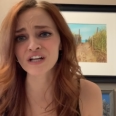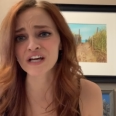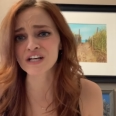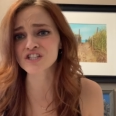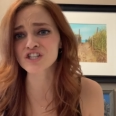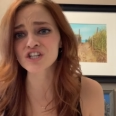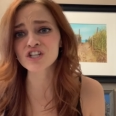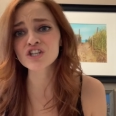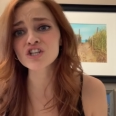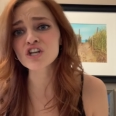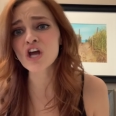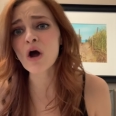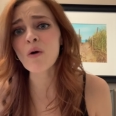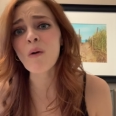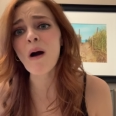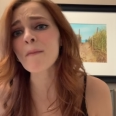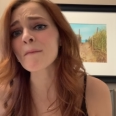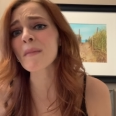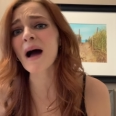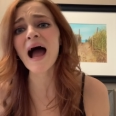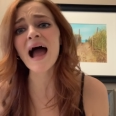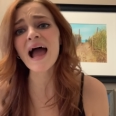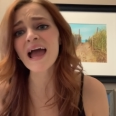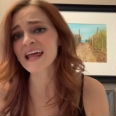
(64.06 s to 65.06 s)
Nation know
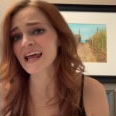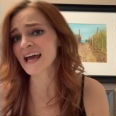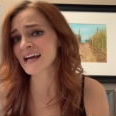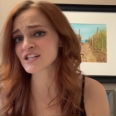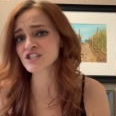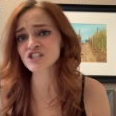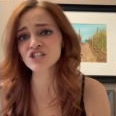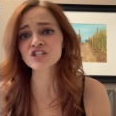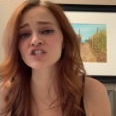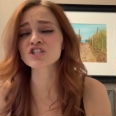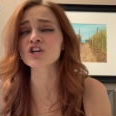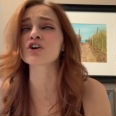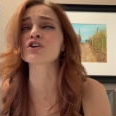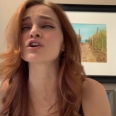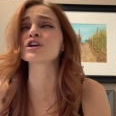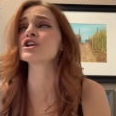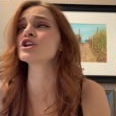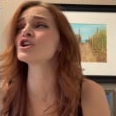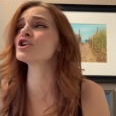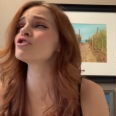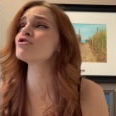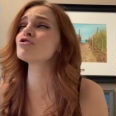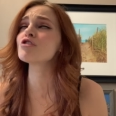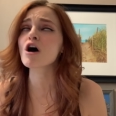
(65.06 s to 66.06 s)
my actions are
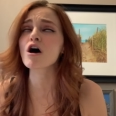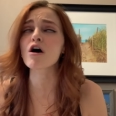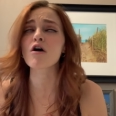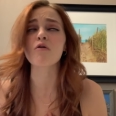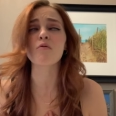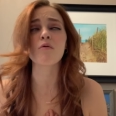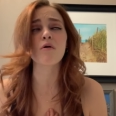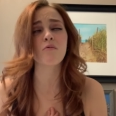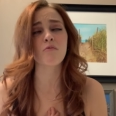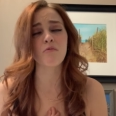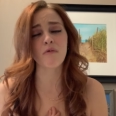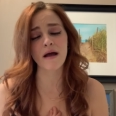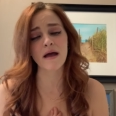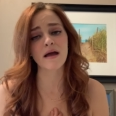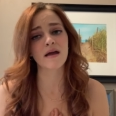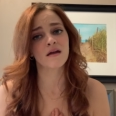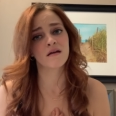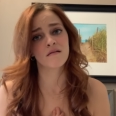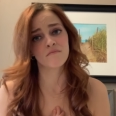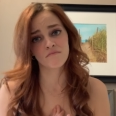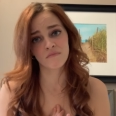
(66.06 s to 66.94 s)
in no way